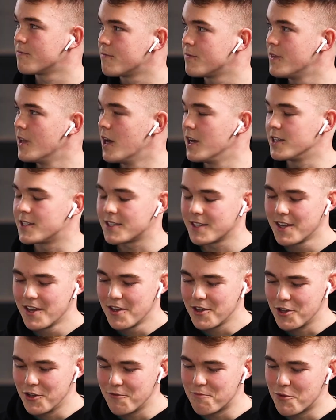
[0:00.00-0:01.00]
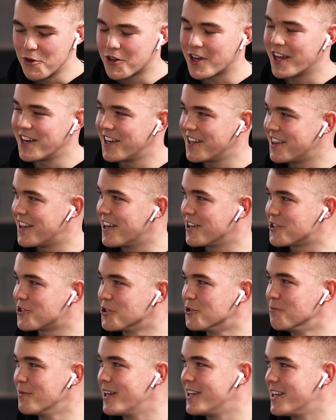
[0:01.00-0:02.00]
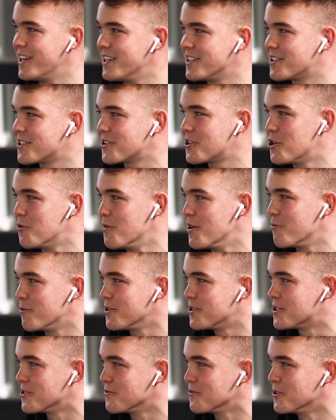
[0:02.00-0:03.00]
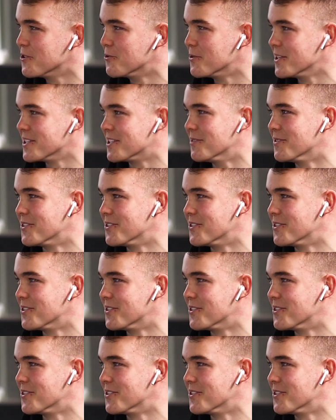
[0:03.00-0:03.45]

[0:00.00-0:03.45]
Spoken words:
Nice. You've bookended that Shawn Mendes comment with some real wisdom,